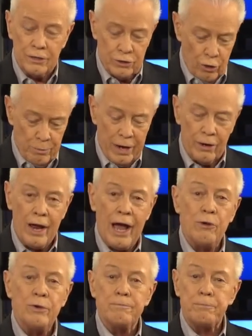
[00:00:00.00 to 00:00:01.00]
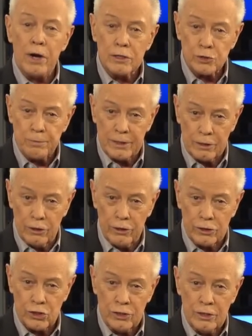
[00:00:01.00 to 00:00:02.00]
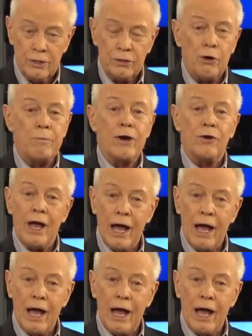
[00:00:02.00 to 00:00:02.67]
no matter how impossible it looks, no matter